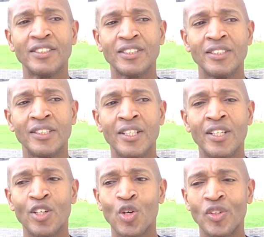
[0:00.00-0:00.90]
So
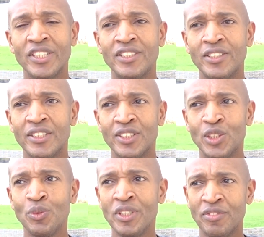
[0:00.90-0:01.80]
going into this
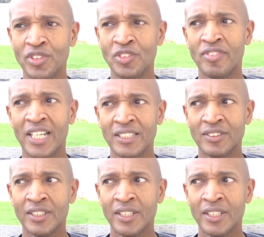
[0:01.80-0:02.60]
2-week food fast